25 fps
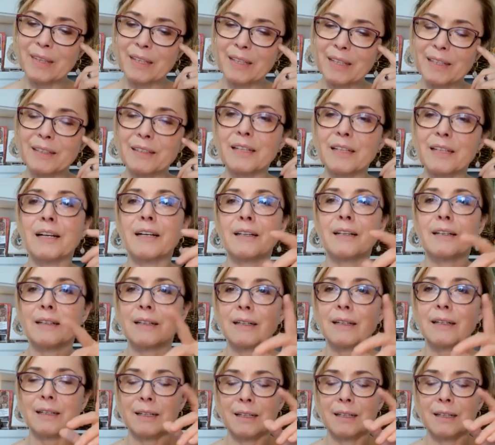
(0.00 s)
and I, uh,
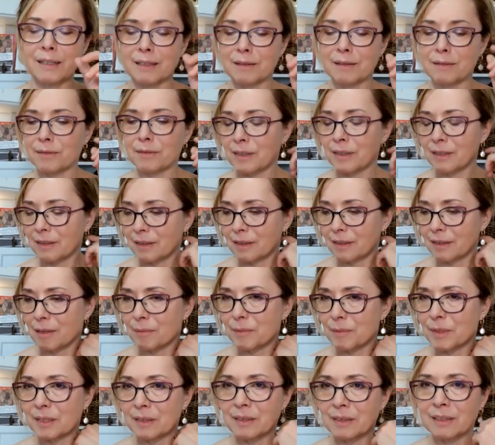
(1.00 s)
I have a
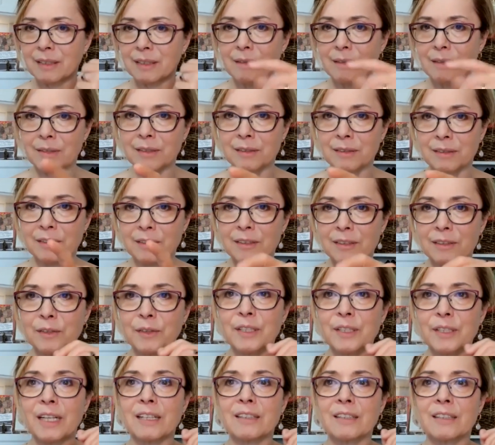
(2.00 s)
comment and then I want to
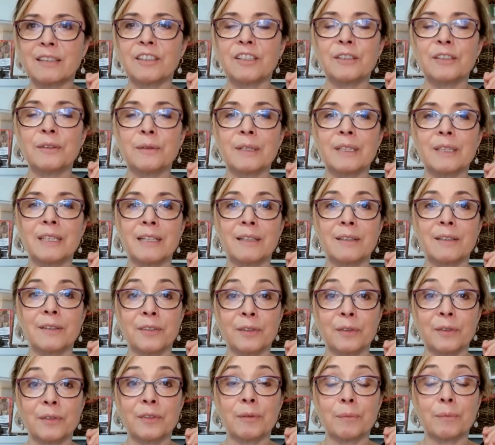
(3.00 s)
look at the Q&A because
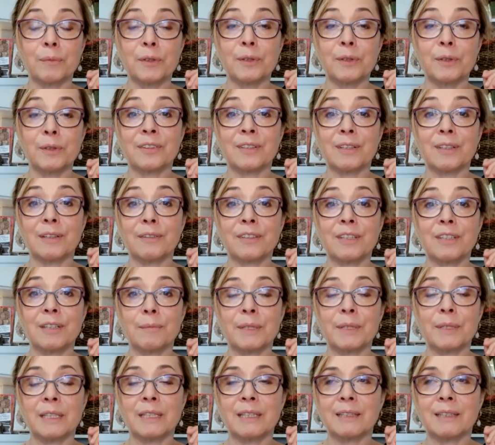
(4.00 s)
there's some good stuff
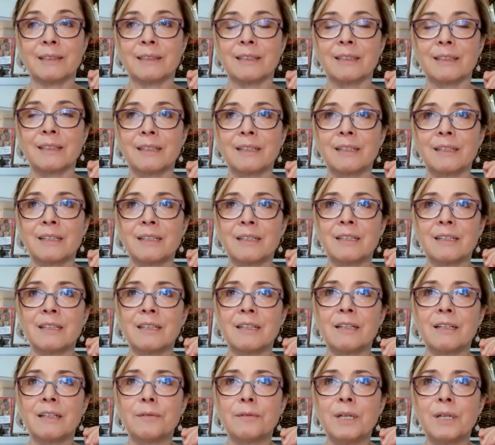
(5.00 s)
coming in
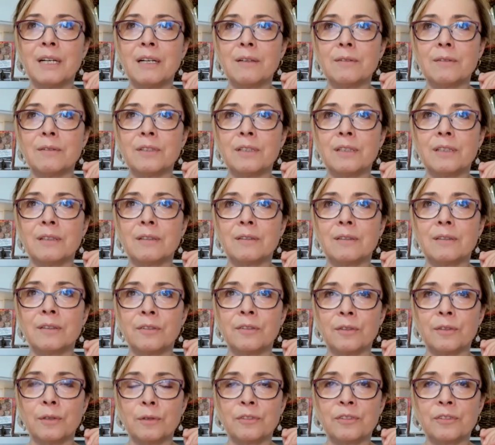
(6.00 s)
around
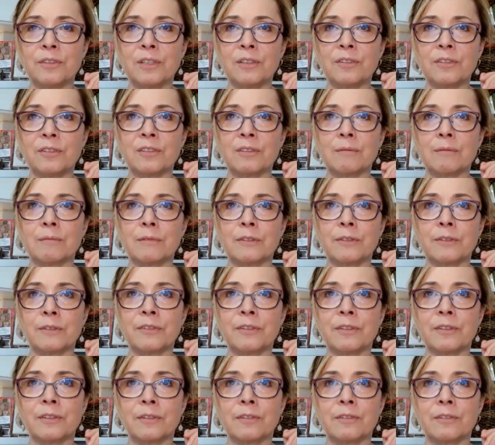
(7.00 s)
dissociation
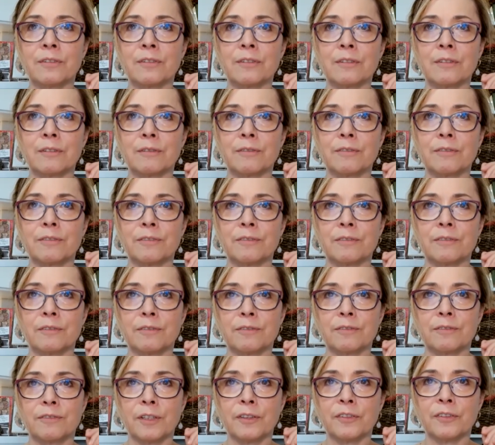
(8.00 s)
versus
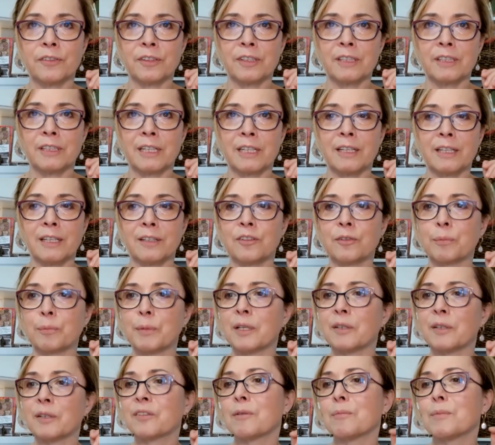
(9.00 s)
fuzzy
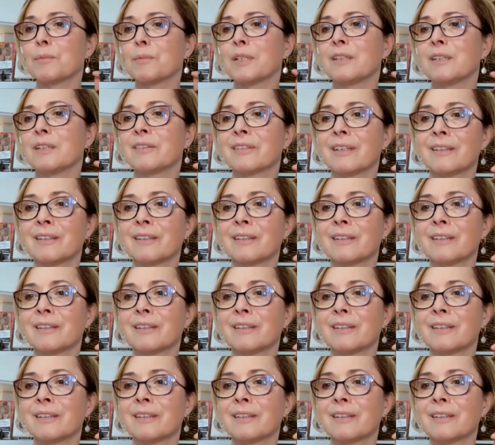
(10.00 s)
headspace. Somebody mm-hmm.